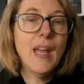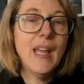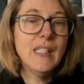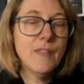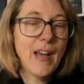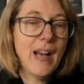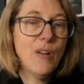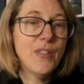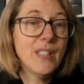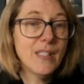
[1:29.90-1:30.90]
is a
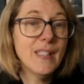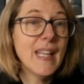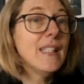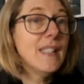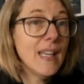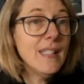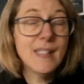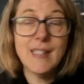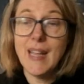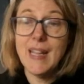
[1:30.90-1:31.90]
vowel that doesn't
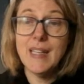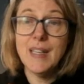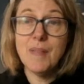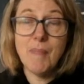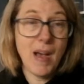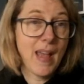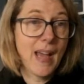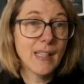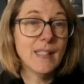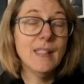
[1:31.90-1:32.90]
exist in my
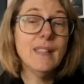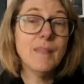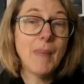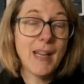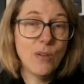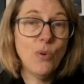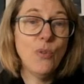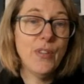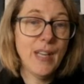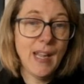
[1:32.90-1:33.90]
accent, my
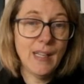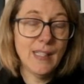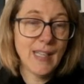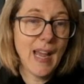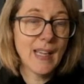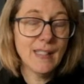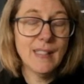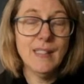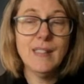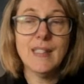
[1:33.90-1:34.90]
Northern English
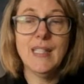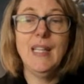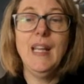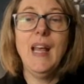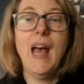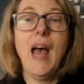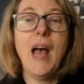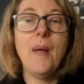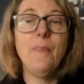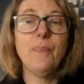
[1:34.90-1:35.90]
accent.
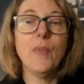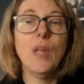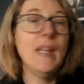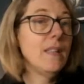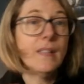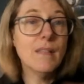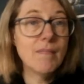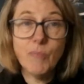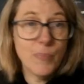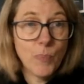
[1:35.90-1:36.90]

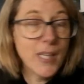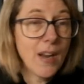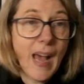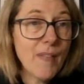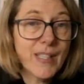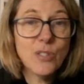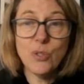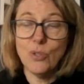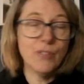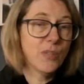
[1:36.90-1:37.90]
We don't have it at
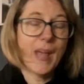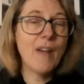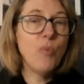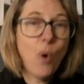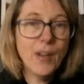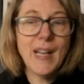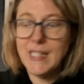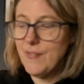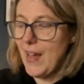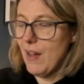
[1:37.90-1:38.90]
all. So we have one
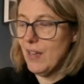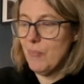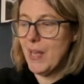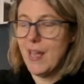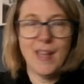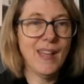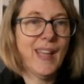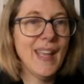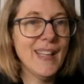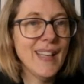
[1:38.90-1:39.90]
less vowel up here
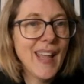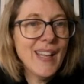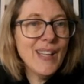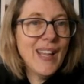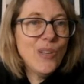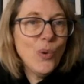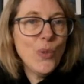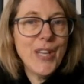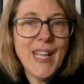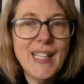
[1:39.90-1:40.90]
in
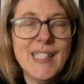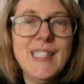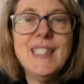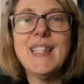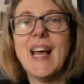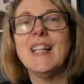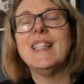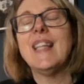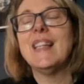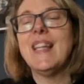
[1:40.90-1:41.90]
Northern England
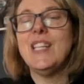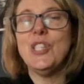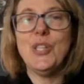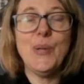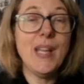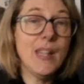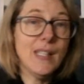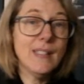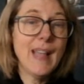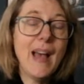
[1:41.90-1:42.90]
than they do in
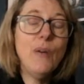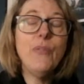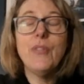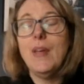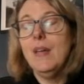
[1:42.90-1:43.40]
the South.